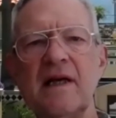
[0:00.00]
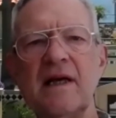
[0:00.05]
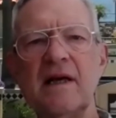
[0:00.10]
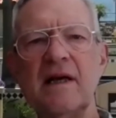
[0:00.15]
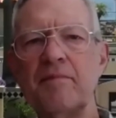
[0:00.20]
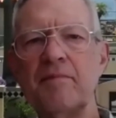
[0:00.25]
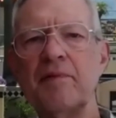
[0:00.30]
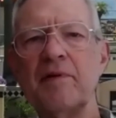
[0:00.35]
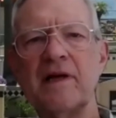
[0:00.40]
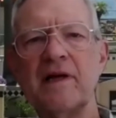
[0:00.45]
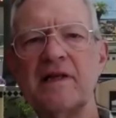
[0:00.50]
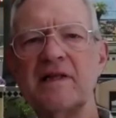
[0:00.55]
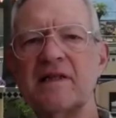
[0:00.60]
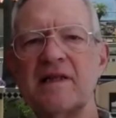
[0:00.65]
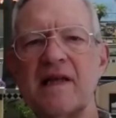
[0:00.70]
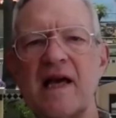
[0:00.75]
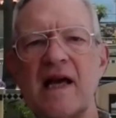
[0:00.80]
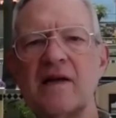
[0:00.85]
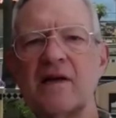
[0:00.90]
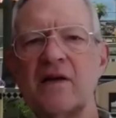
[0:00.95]
and placed
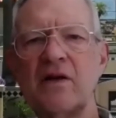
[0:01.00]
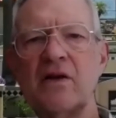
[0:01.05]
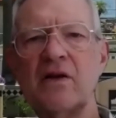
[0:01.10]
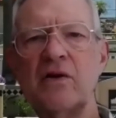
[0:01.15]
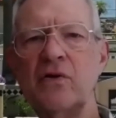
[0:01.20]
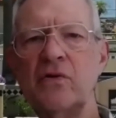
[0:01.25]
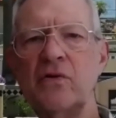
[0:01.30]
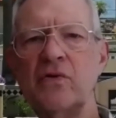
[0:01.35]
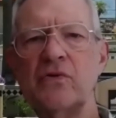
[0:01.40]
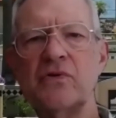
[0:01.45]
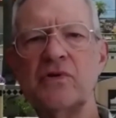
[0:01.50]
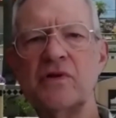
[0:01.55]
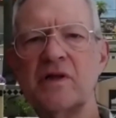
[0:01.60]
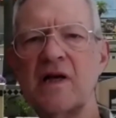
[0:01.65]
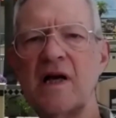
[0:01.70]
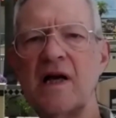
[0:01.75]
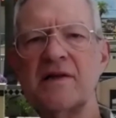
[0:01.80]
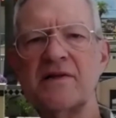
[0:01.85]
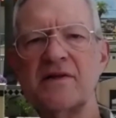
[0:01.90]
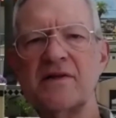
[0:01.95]
that huge
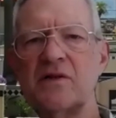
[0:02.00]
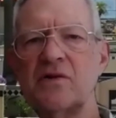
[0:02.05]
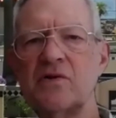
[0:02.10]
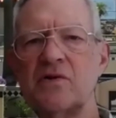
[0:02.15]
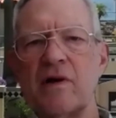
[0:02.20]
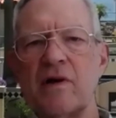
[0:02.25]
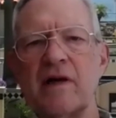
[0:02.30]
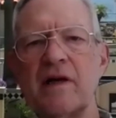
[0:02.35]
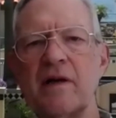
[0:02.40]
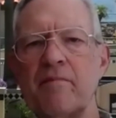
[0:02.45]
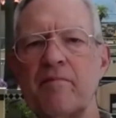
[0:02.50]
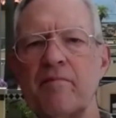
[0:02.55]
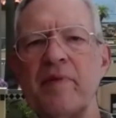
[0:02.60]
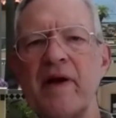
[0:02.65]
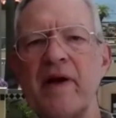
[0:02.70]
concentrated